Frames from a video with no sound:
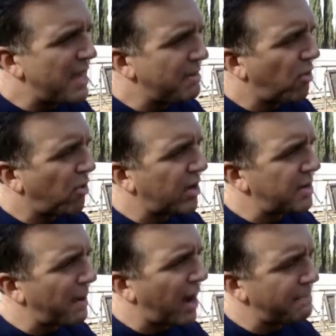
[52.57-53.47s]
being
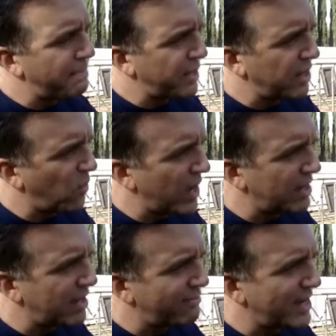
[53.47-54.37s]
more into bodybuilding and
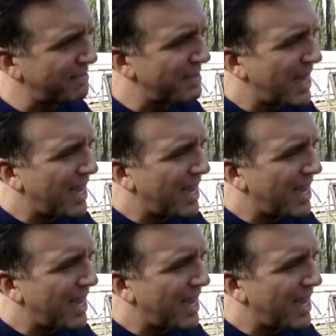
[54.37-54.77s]
weightlifting